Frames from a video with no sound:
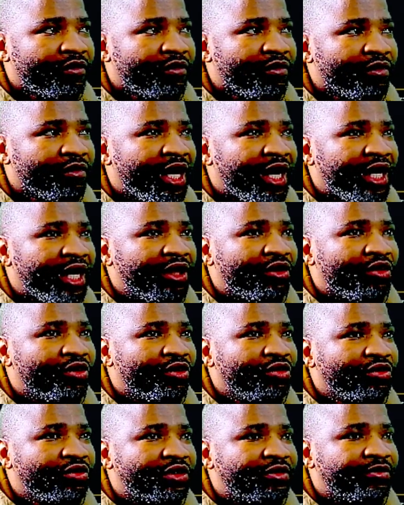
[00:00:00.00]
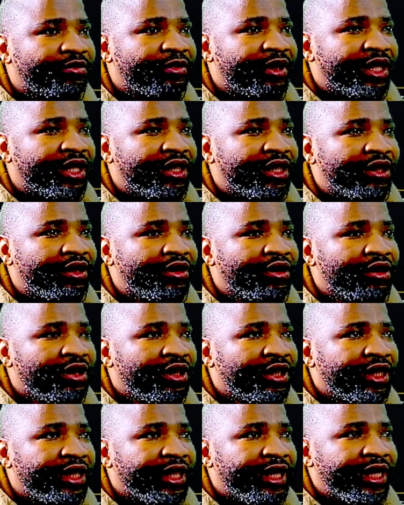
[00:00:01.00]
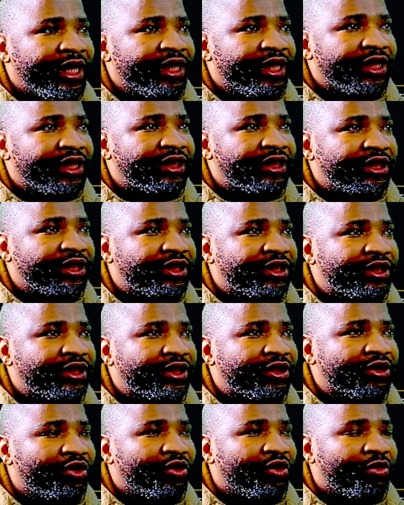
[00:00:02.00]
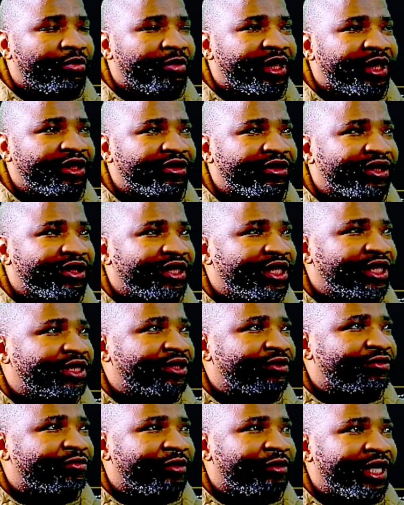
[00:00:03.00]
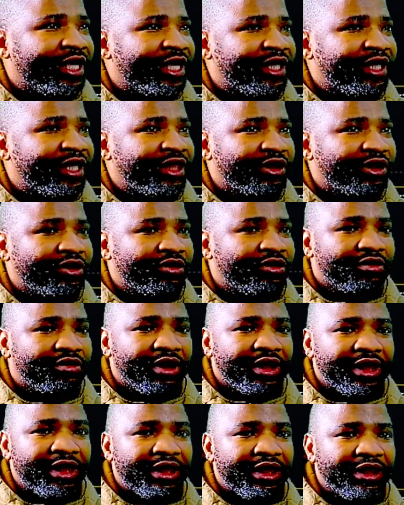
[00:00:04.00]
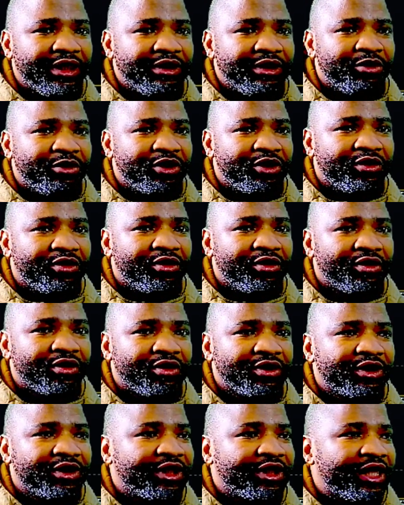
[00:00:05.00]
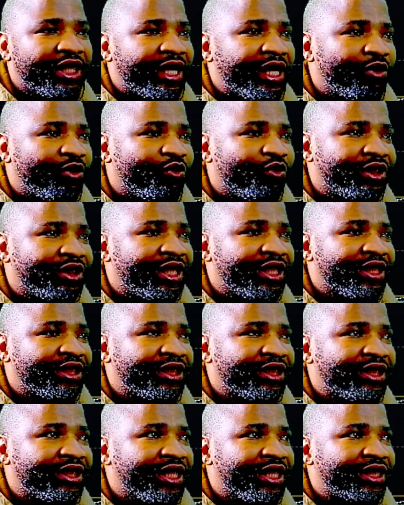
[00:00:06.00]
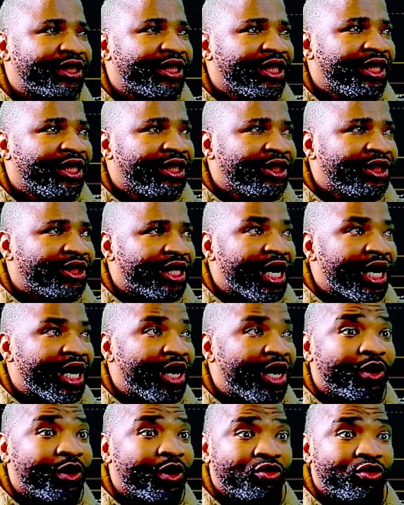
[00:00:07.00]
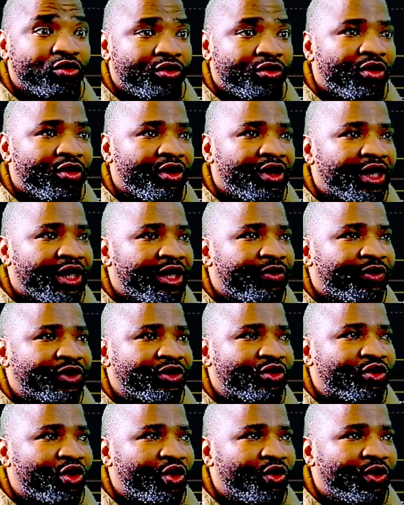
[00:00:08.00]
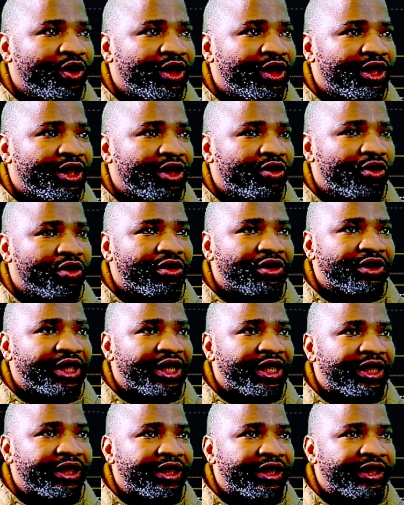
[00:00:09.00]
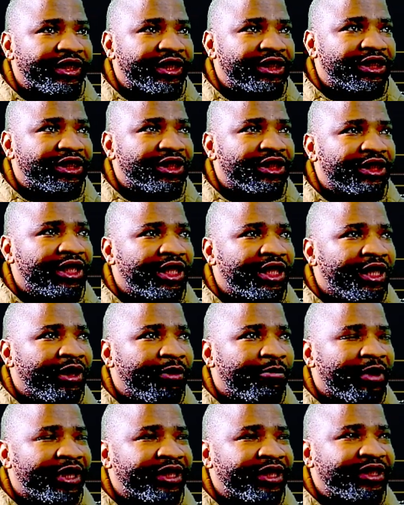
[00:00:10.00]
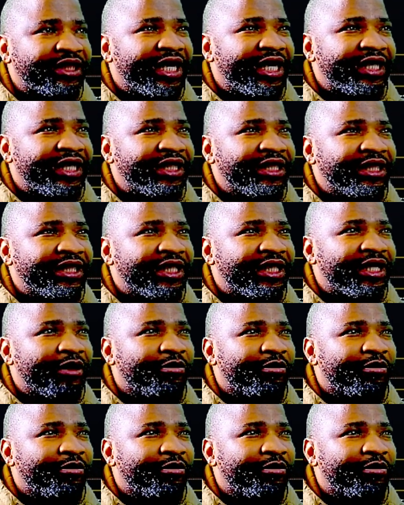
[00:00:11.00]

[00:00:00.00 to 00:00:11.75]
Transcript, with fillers: I closed my entries or my trades very early because I witnessed that I was wrong. I was going the wrong direction, but I ended up